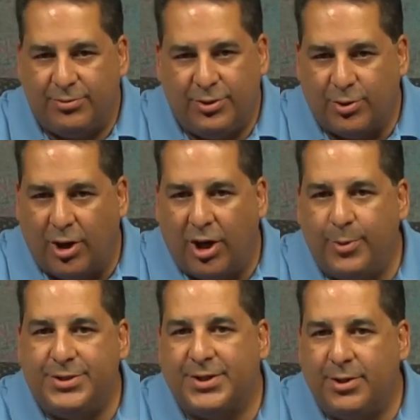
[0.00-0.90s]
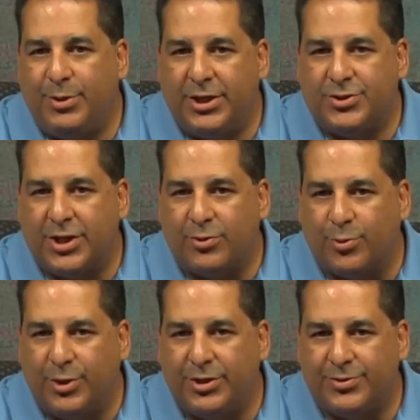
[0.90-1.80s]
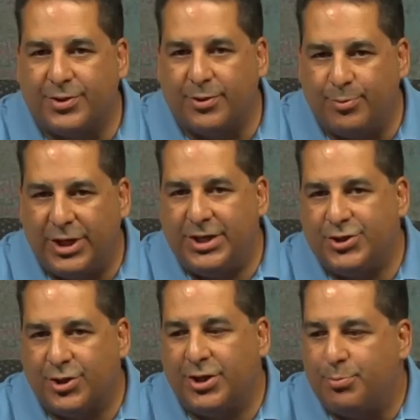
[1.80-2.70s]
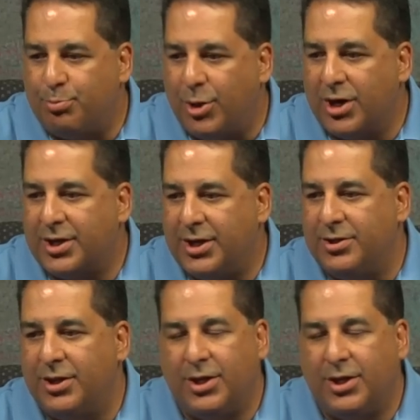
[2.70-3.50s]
You're always going to be a general realtor, but as you're going to market